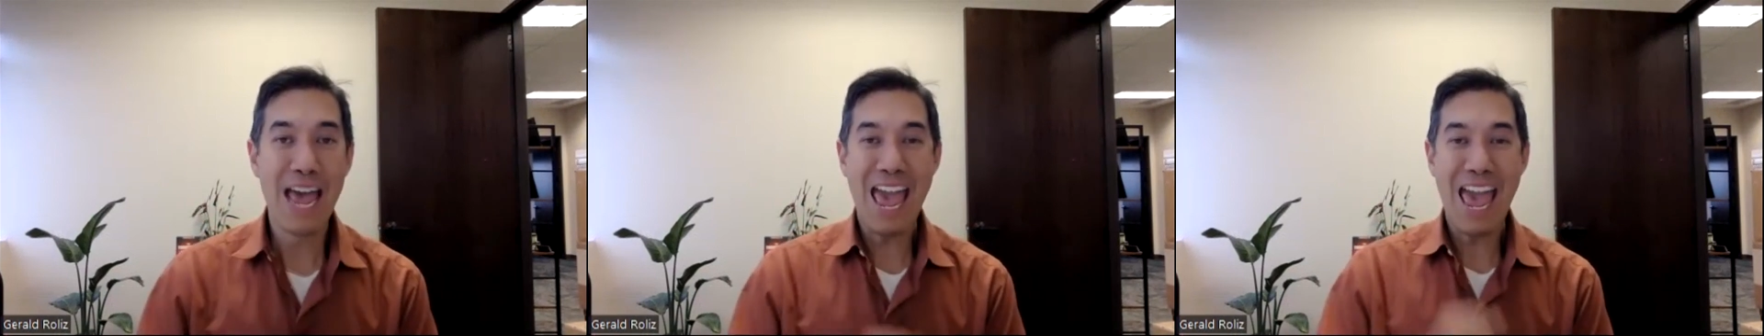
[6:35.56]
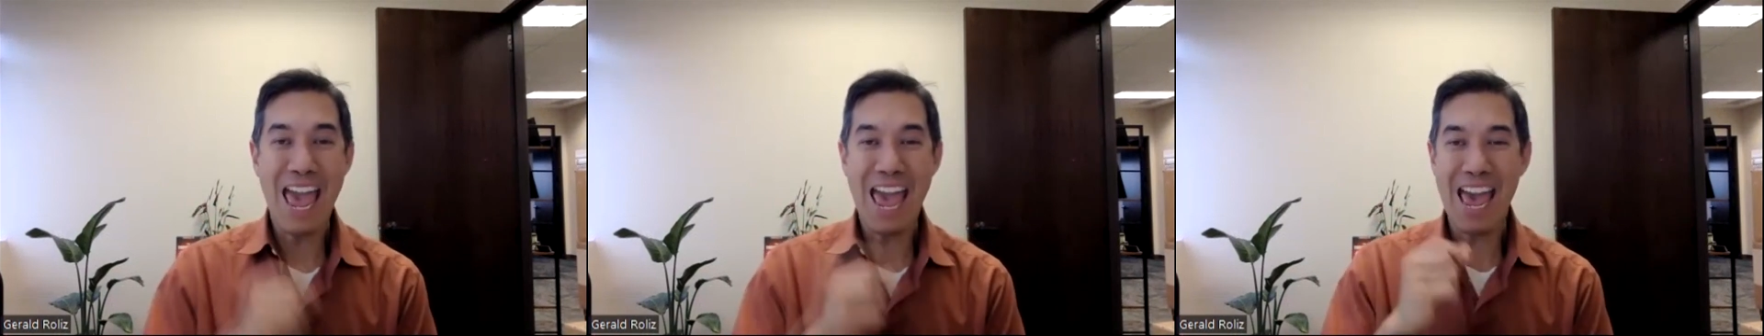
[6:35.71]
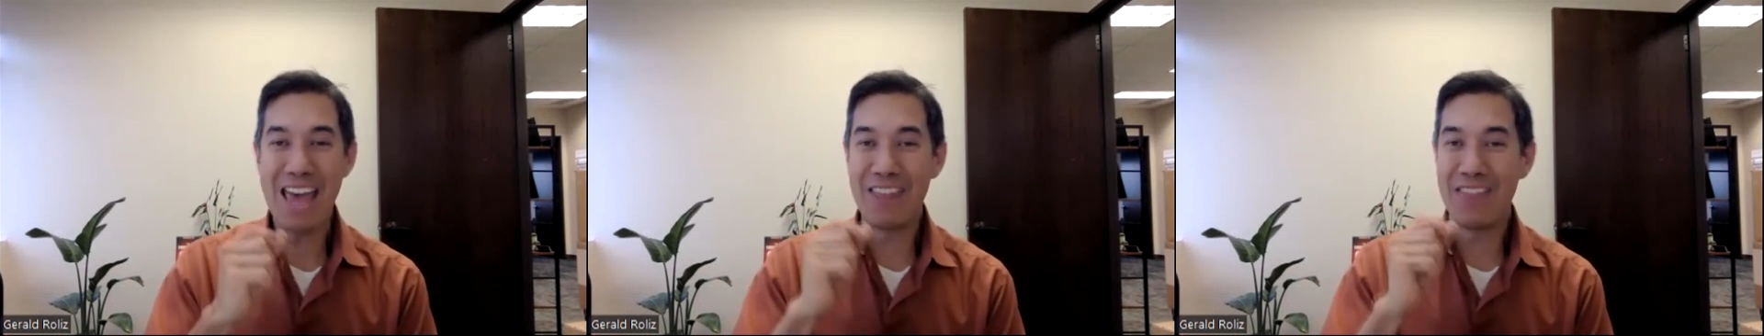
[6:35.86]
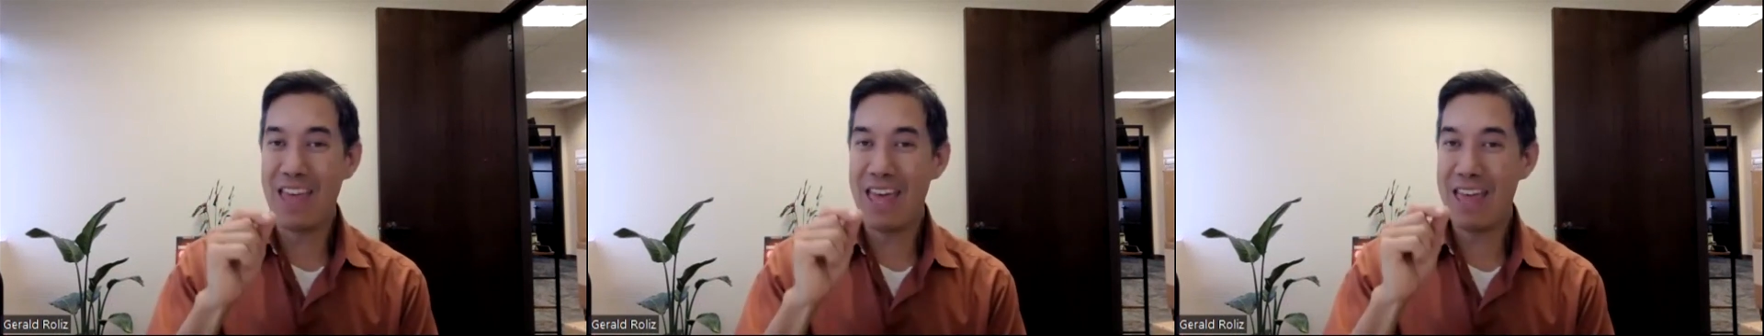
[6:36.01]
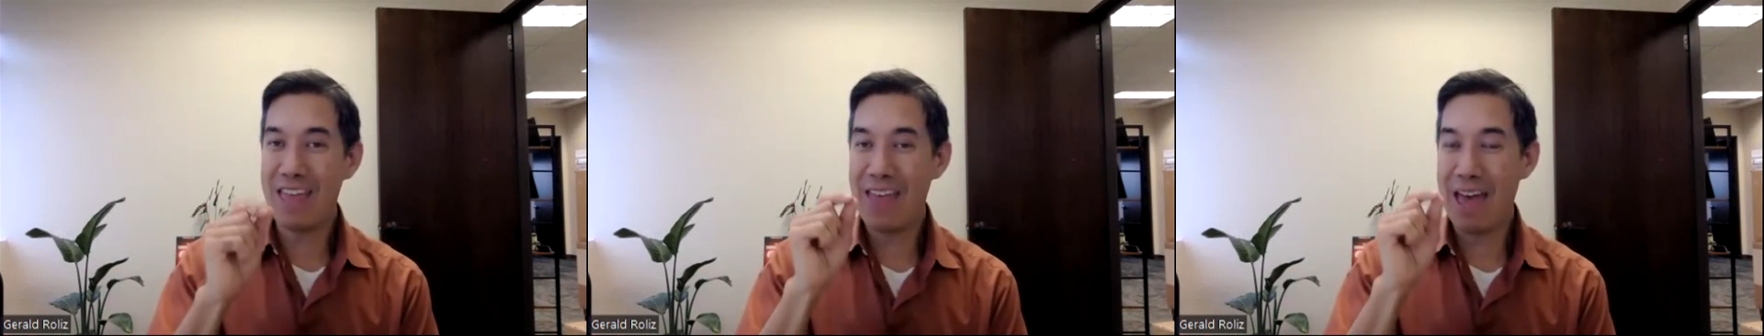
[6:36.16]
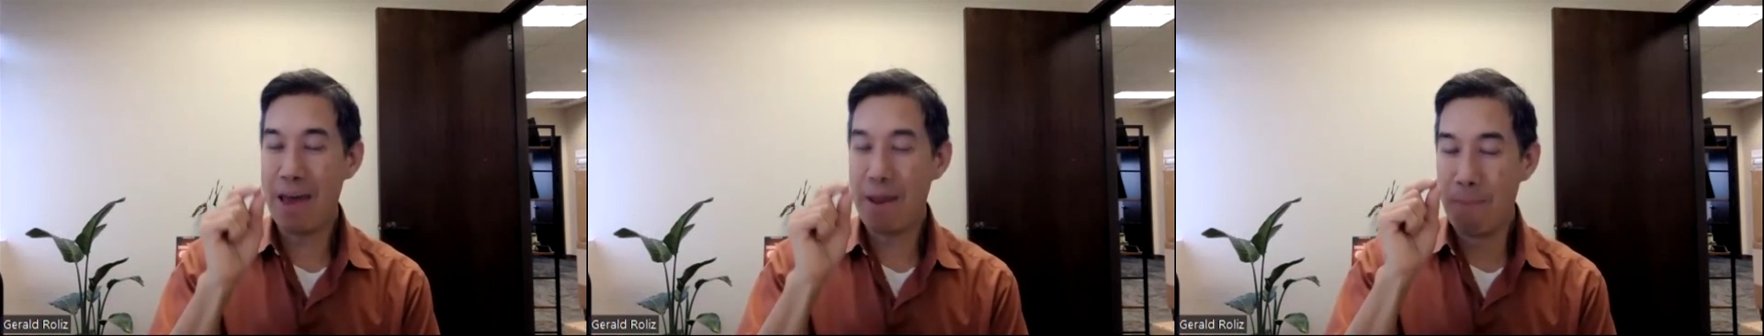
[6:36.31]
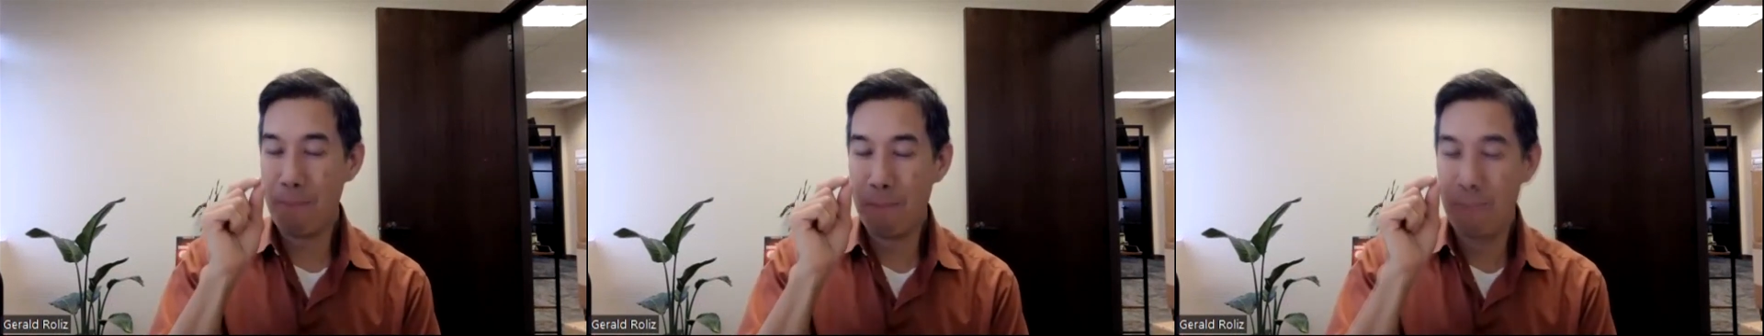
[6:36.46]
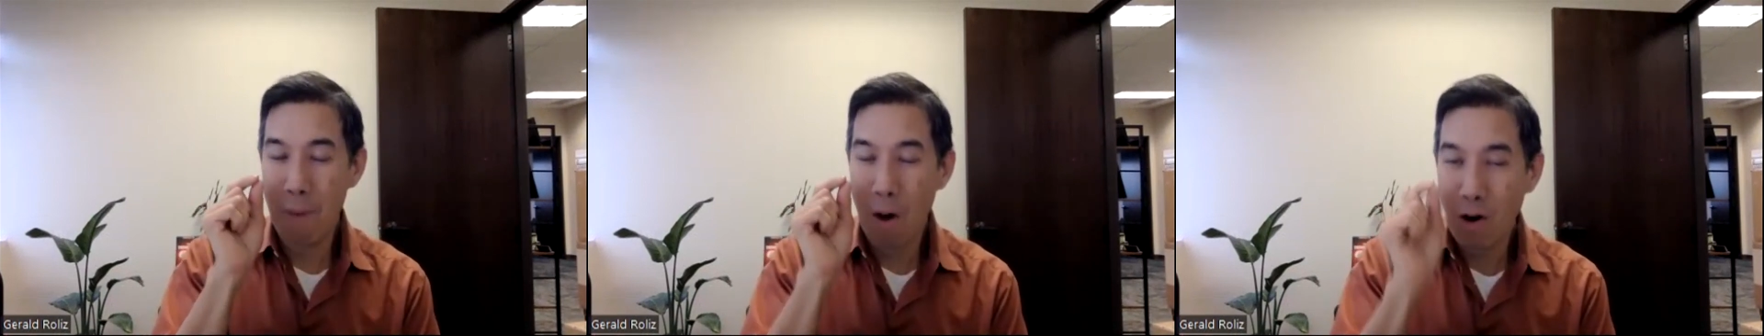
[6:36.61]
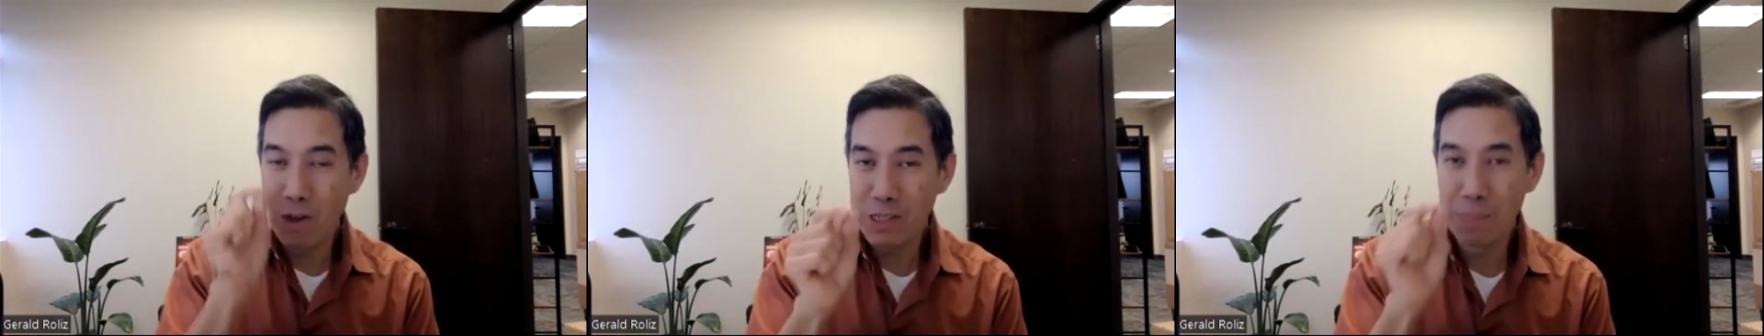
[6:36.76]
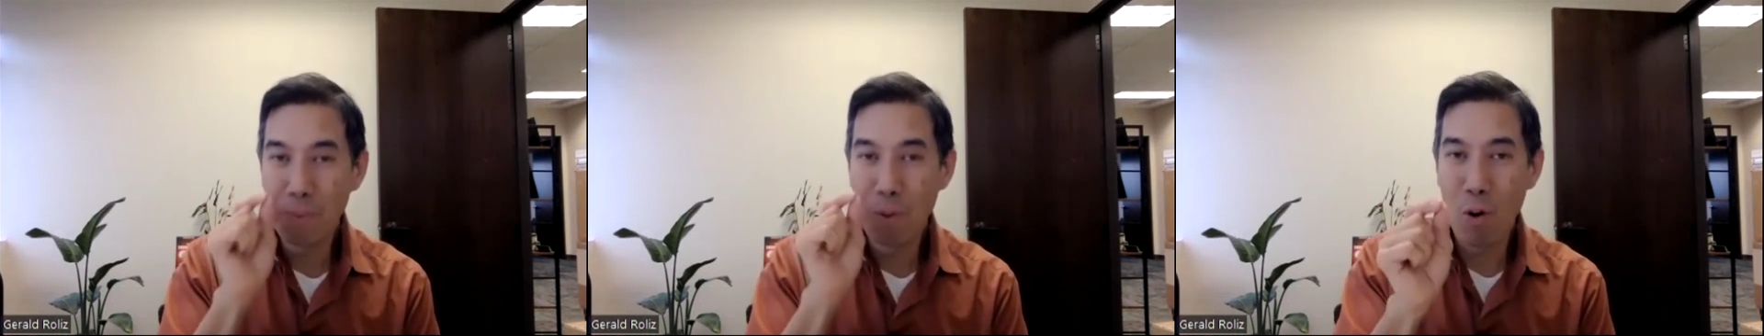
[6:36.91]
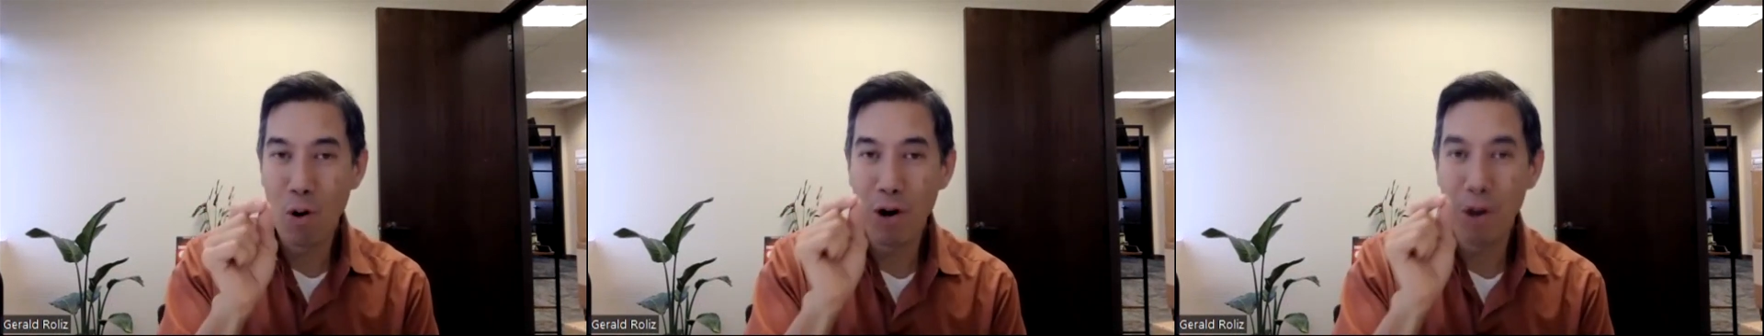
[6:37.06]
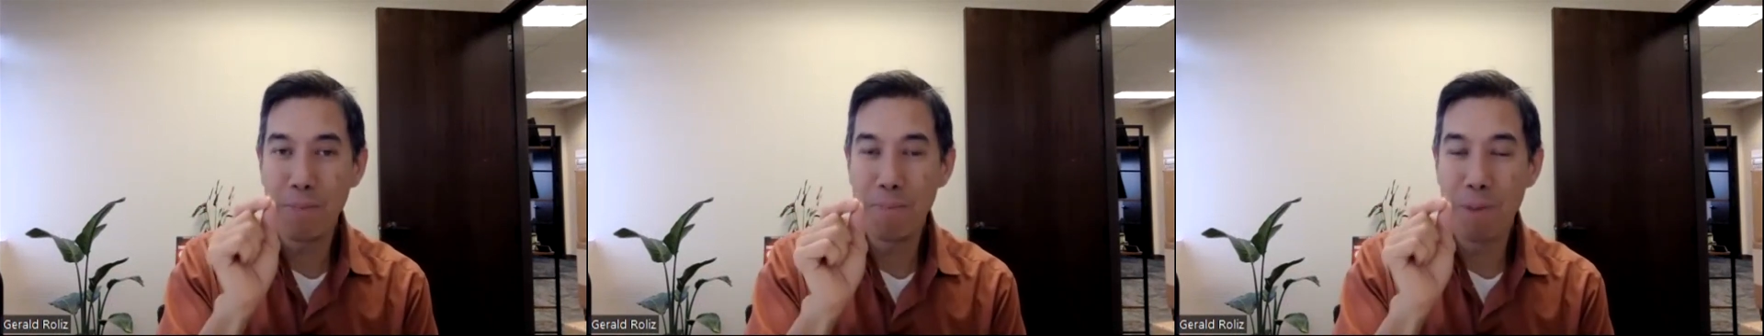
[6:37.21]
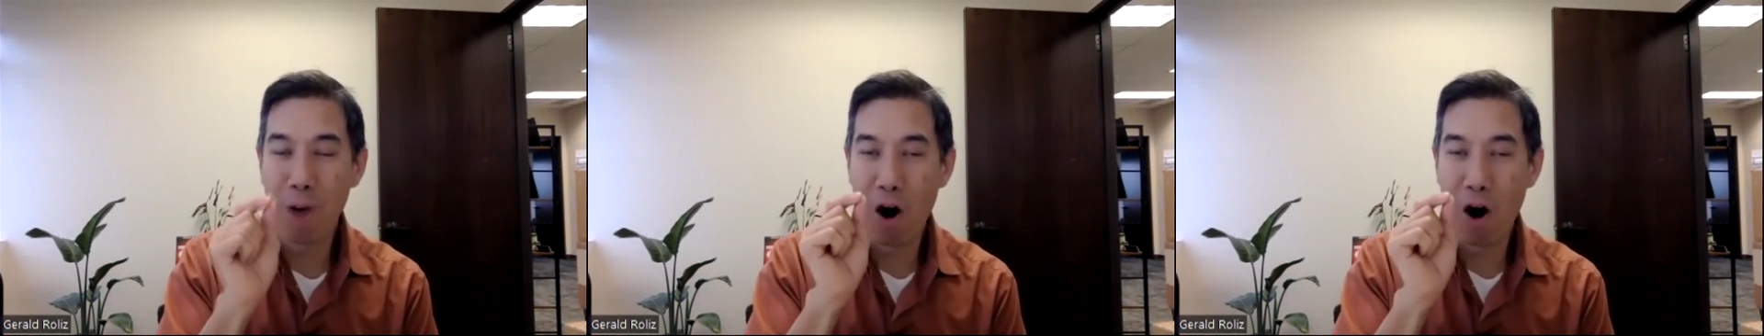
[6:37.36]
And then that most important